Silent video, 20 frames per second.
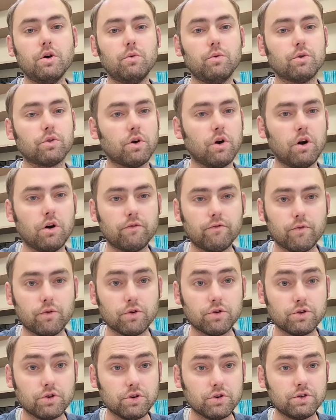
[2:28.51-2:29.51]
with all
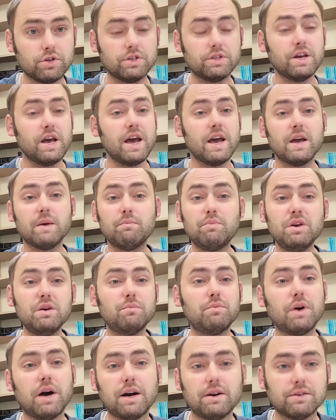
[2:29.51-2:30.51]
four churches and
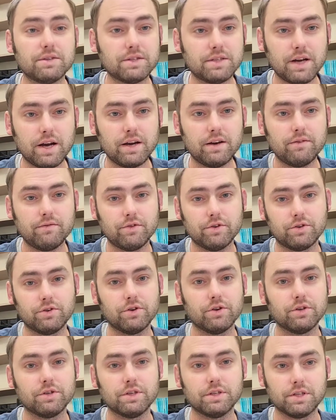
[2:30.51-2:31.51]
people outside of the
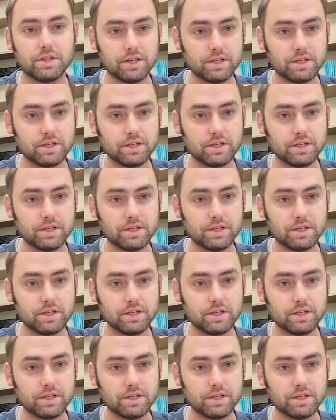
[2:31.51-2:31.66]
churches.